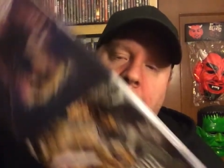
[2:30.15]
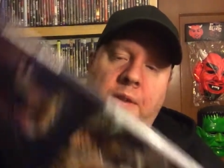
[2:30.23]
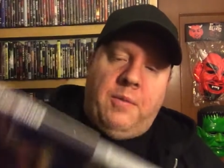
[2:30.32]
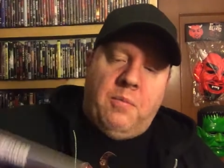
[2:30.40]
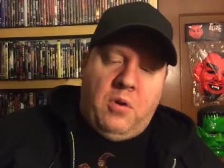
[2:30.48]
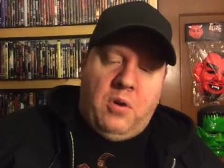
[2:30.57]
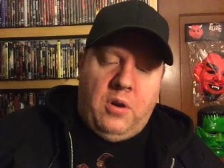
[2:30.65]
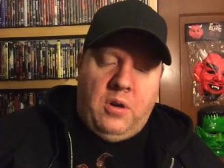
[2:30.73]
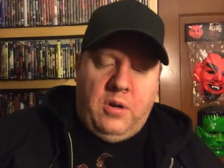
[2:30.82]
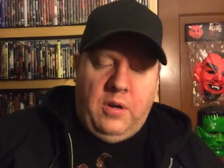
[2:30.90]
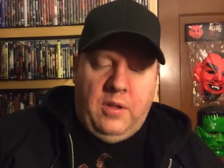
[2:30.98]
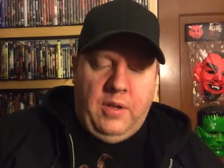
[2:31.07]
Some more, I
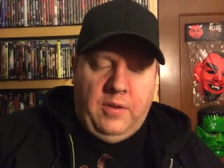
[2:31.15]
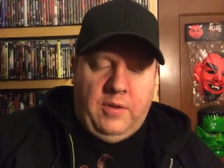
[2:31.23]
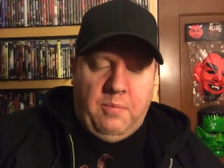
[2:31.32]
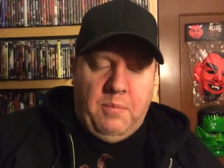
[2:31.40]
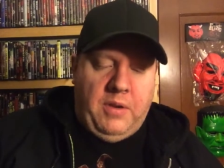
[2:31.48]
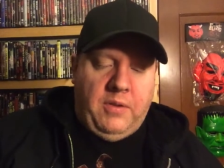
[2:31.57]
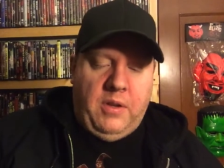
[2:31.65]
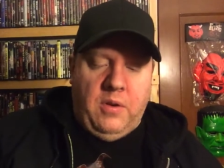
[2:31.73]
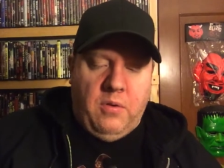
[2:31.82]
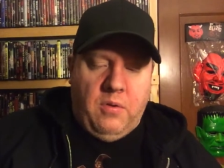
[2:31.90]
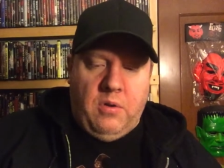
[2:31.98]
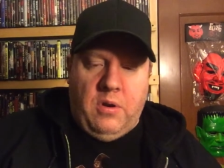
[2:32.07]
think it's
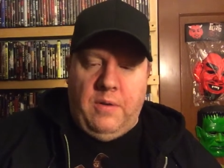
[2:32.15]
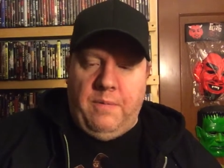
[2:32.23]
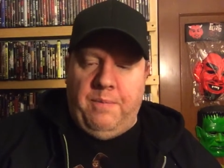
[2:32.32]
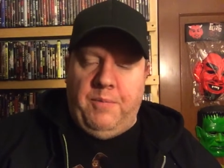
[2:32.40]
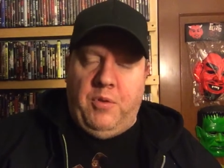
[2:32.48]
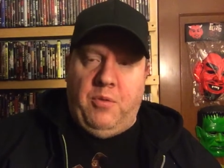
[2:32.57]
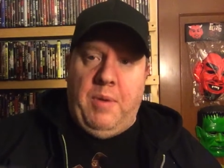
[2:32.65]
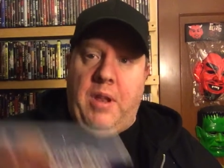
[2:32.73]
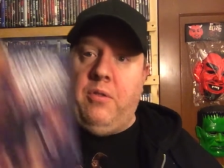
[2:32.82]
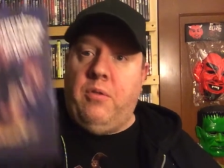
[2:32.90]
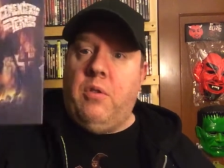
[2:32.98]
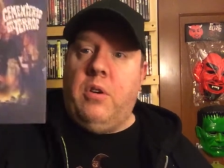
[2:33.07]
Mexican horror,
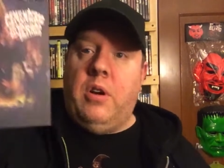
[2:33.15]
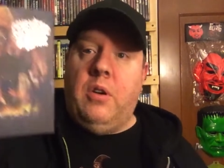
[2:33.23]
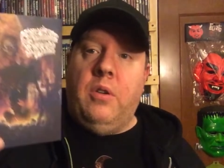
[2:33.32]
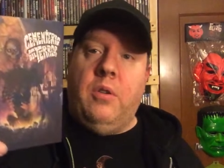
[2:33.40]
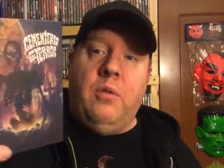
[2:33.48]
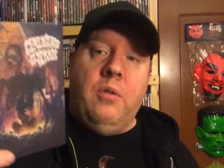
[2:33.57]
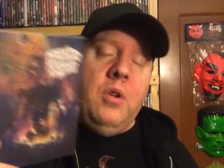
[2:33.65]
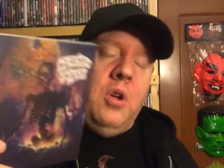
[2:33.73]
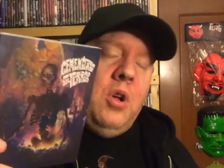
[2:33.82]
Spanish horror, I don't know.